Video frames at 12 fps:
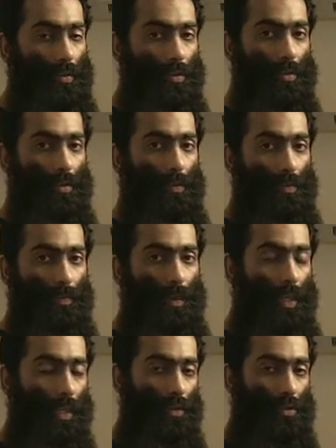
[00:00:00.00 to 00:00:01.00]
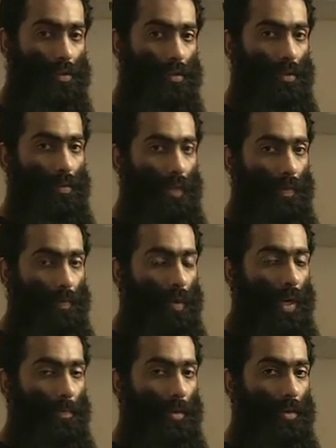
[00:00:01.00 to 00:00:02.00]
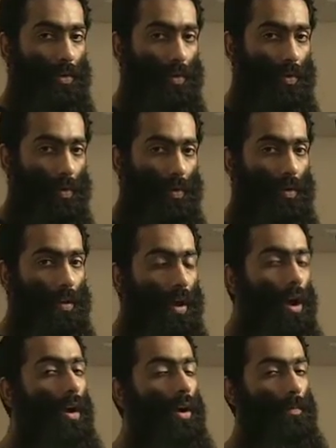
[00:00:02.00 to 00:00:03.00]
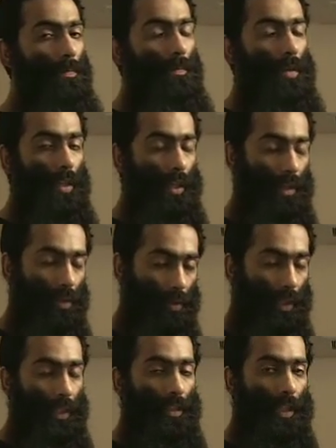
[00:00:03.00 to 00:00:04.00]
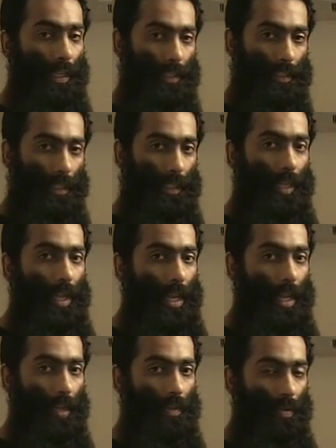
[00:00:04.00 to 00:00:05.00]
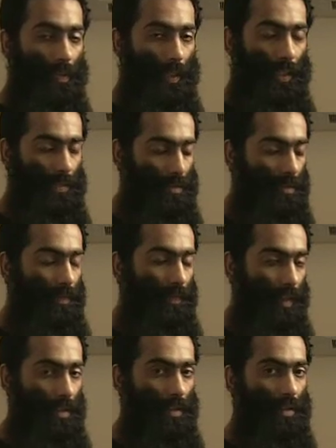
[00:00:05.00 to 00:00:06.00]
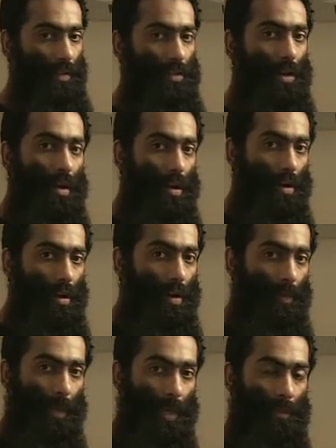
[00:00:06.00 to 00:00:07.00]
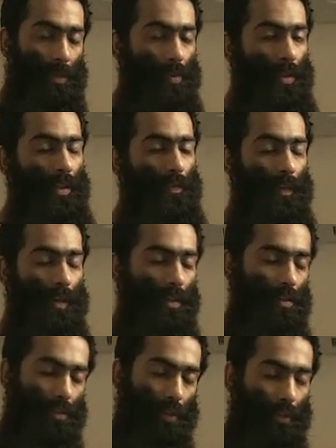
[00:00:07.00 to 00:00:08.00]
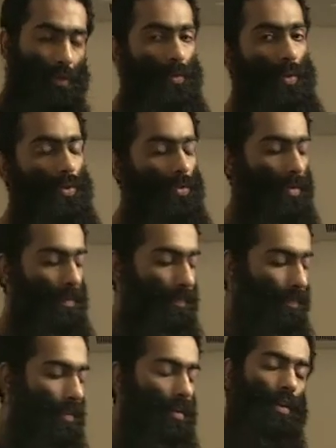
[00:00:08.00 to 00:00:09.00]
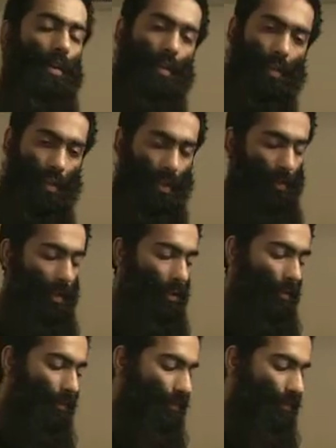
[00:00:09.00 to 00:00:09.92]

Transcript: through, making sure we've wiped the whole arm, including, like I said, the hand, the wrist, the fingers, in between the fingers, through and through. Here we go.